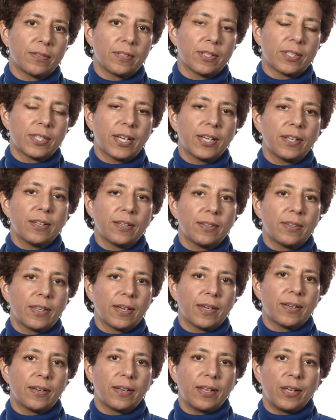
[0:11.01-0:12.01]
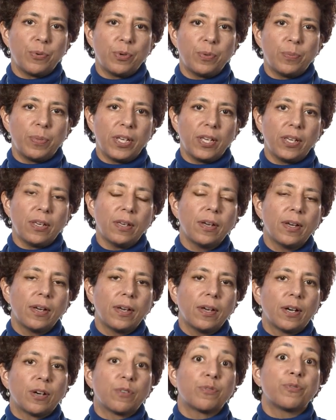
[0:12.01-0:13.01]
decided that it would be
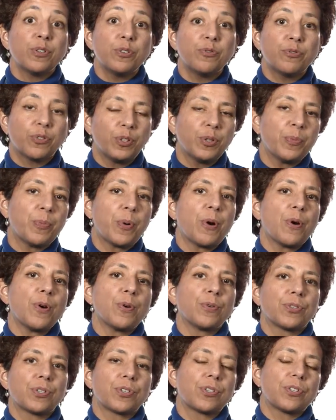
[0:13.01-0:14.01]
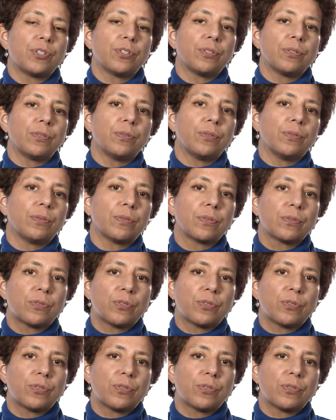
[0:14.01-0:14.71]
a fruitful approach to